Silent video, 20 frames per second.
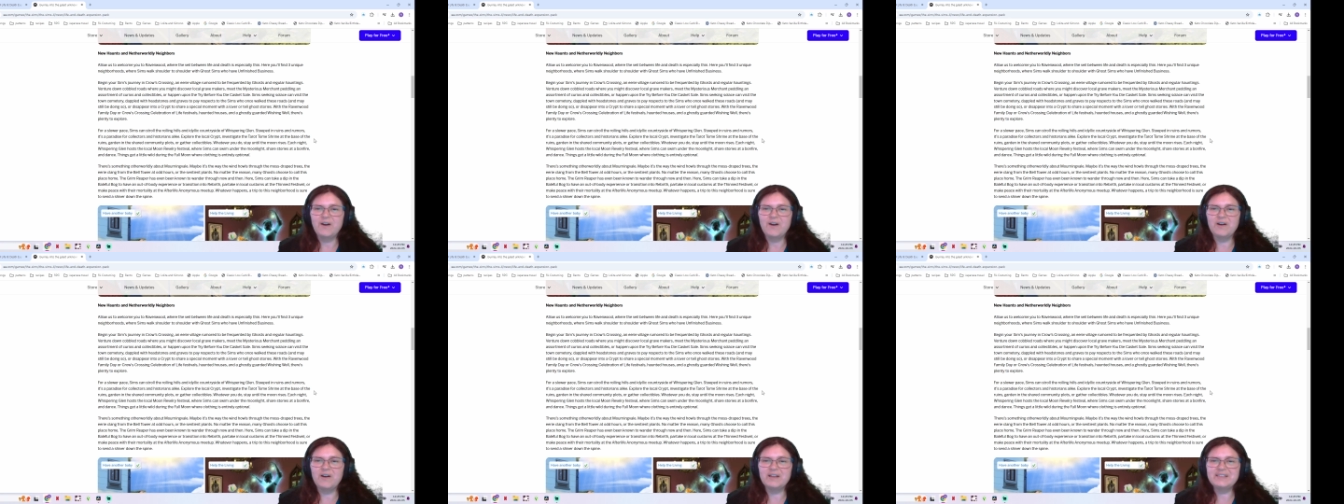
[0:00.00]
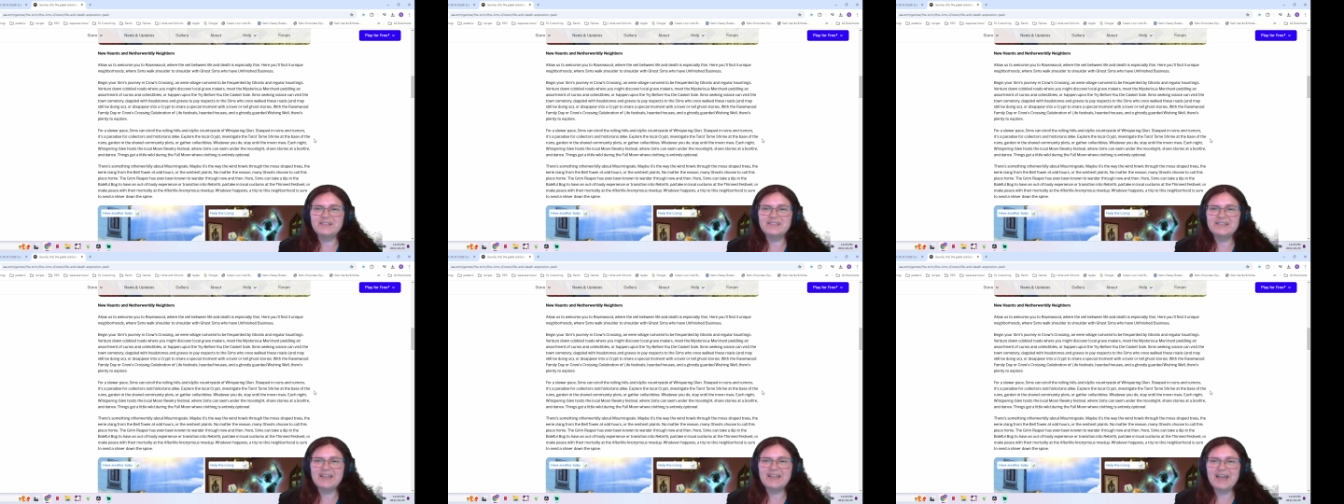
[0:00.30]

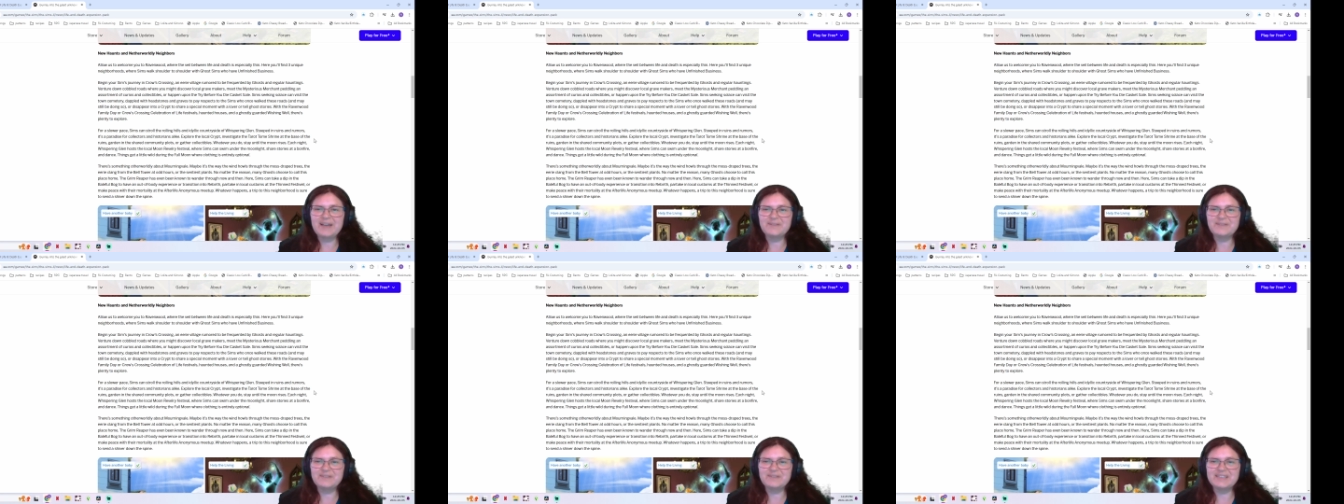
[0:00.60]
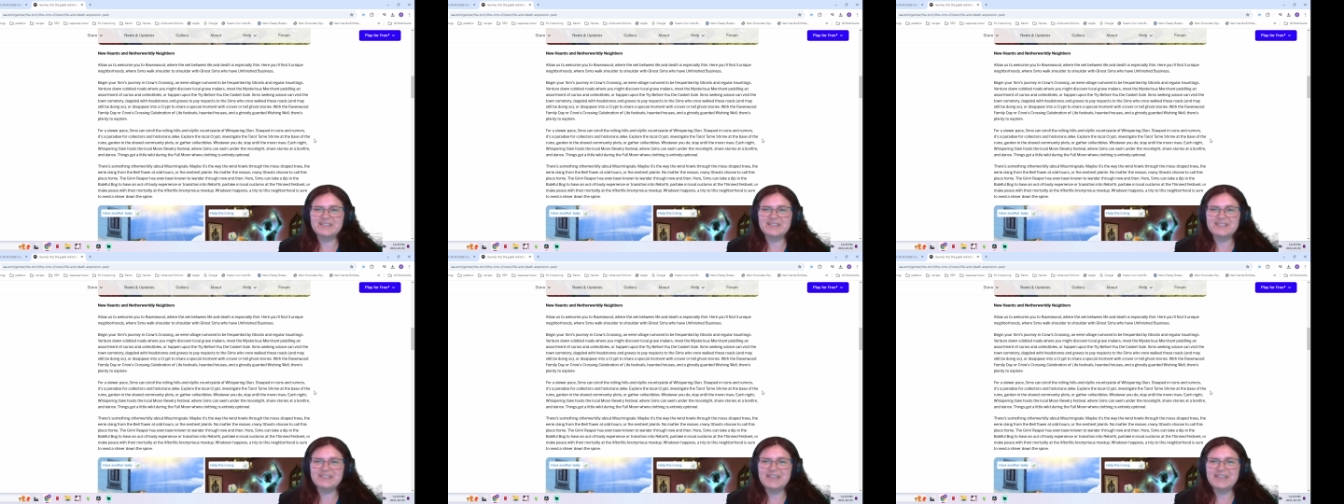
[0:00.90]
haunted
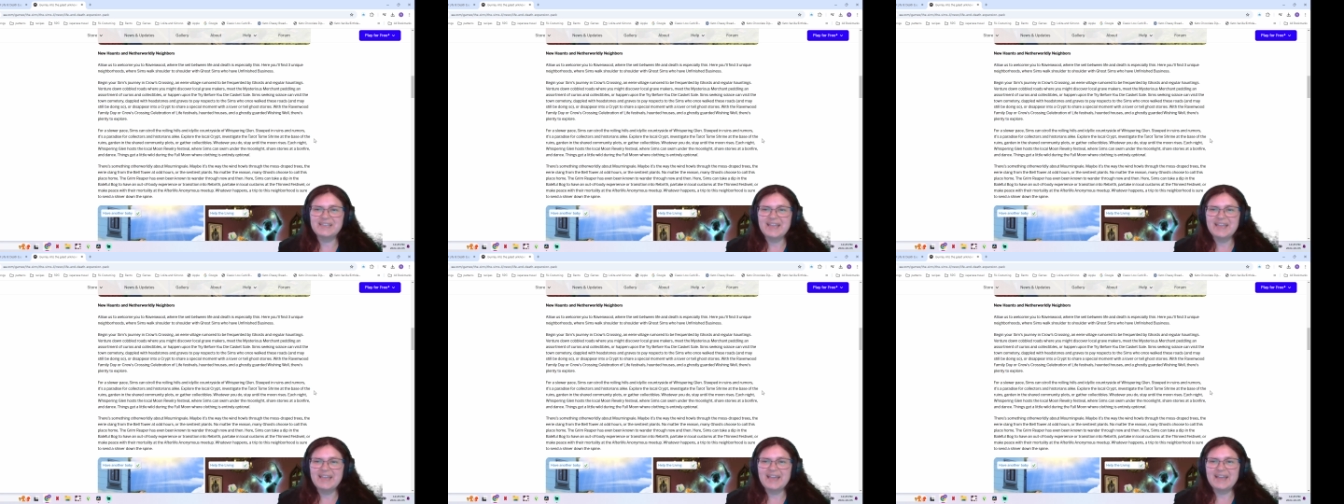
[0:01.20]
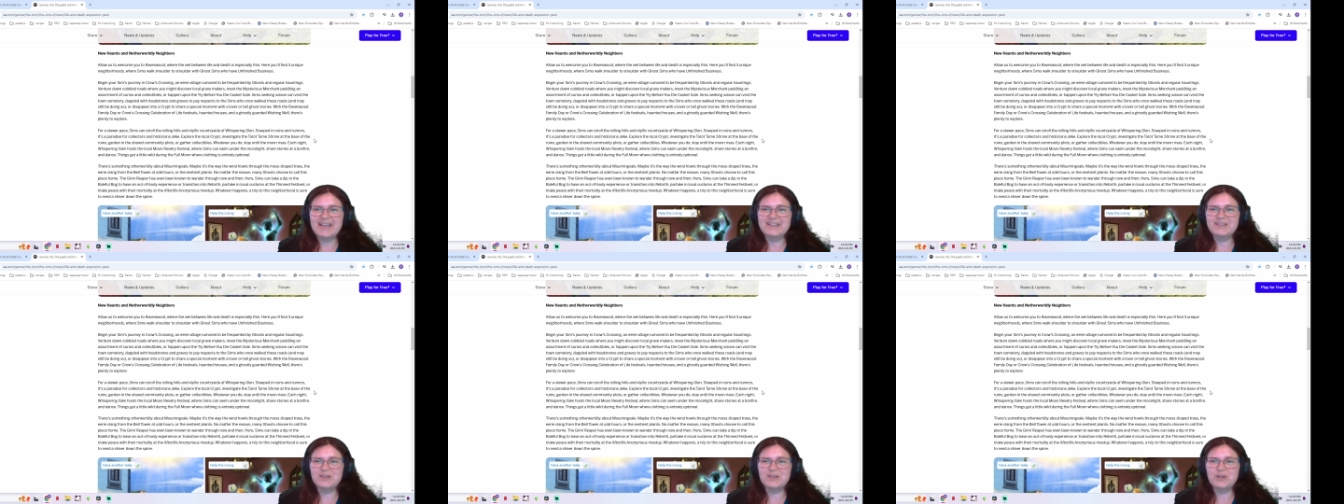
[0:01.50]
houses,
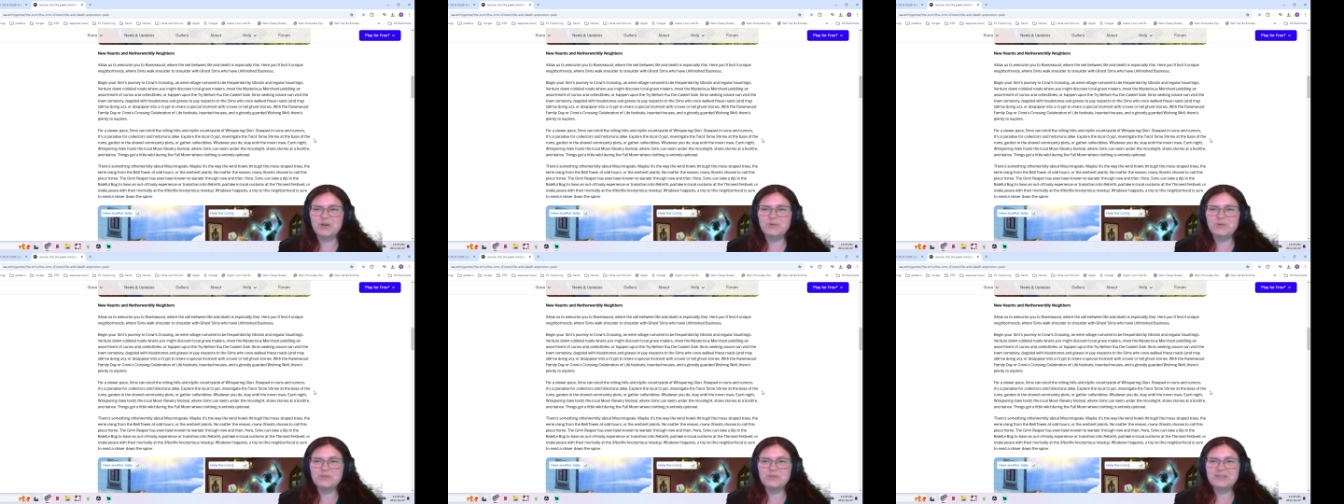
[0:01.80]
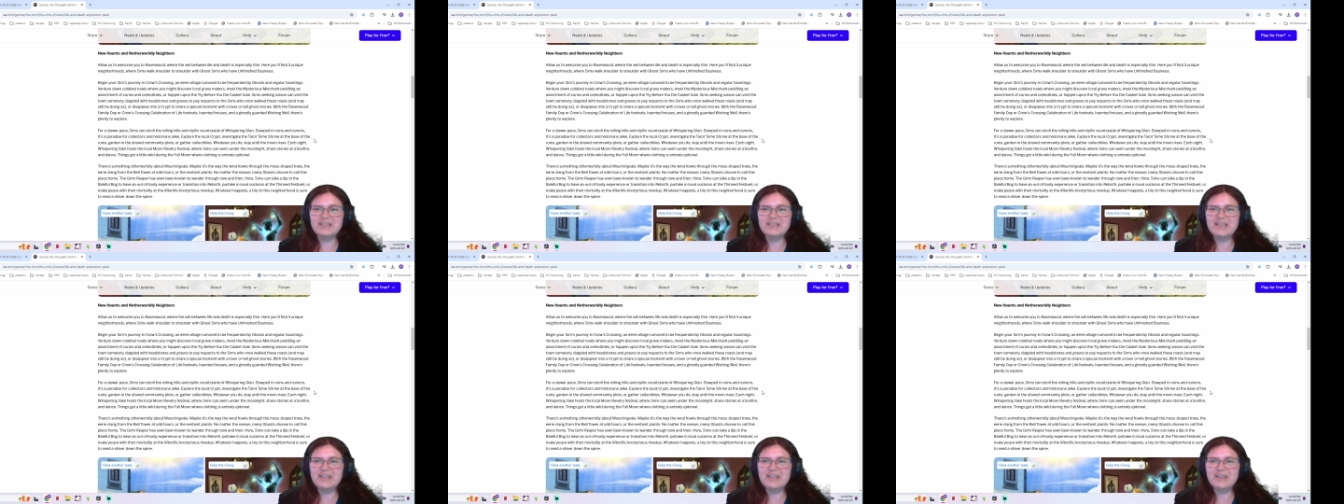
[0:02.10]
and a
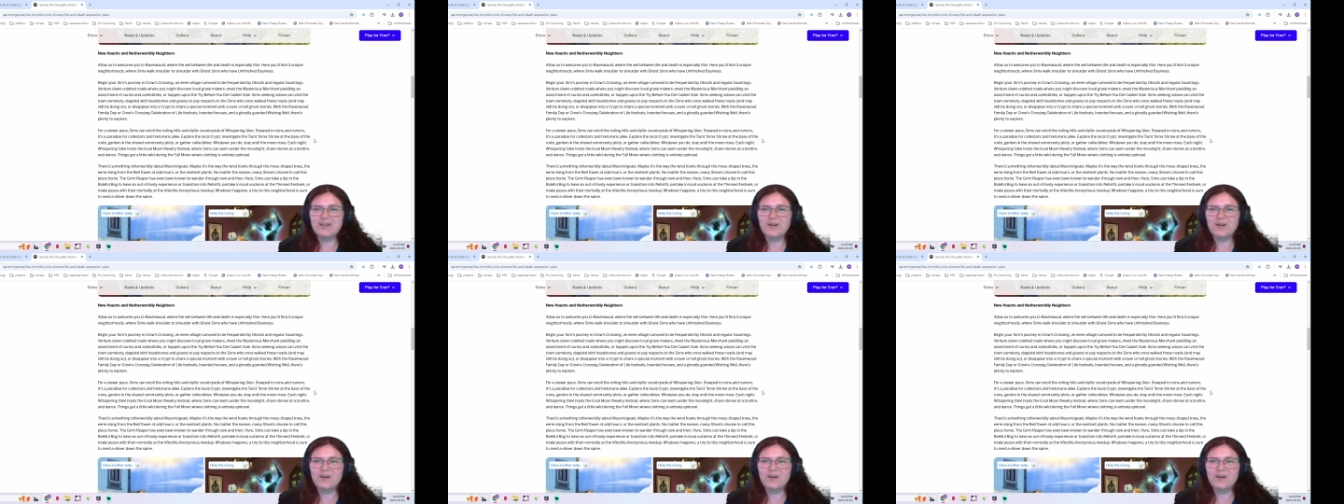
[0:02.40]
ghostly